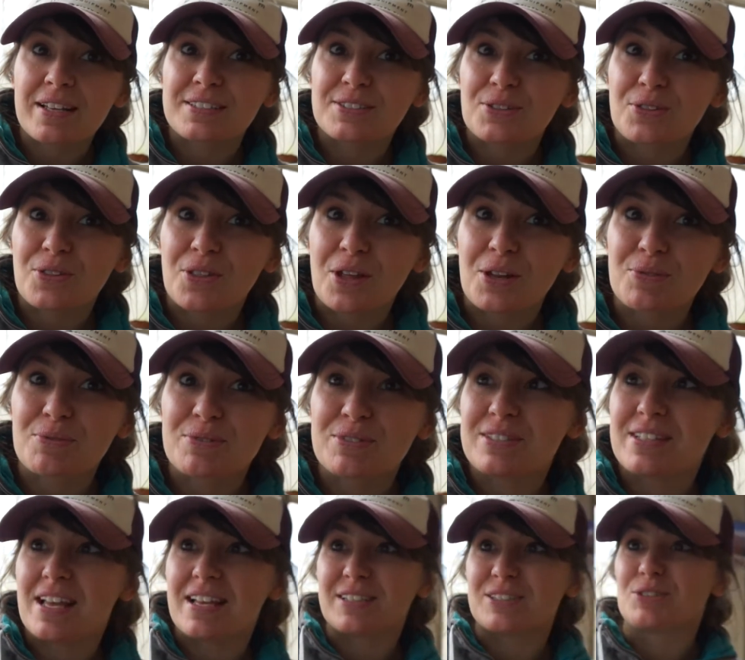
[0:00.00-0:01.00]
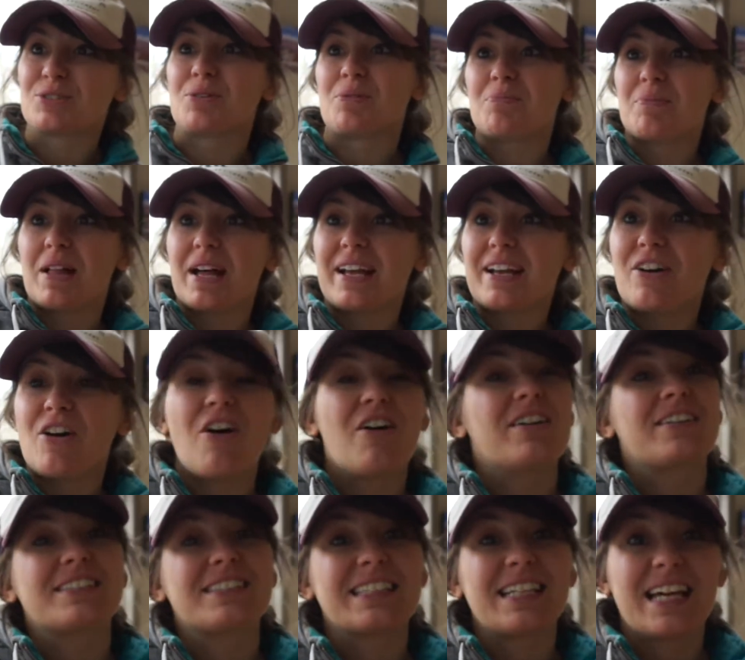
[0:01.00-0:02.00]
I still thought it was dead, so I'm like,
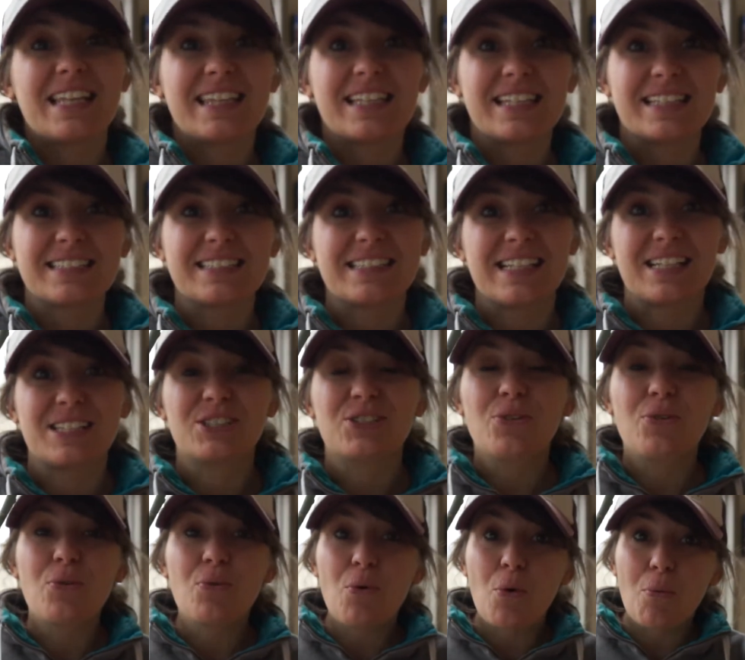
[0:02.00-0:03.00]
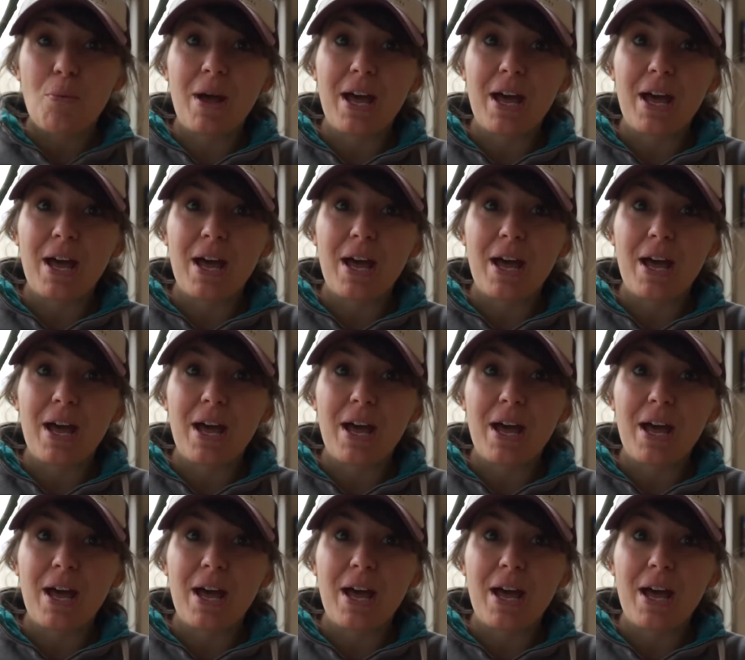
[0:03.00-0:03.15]
honestly, I think it's dead, so it won't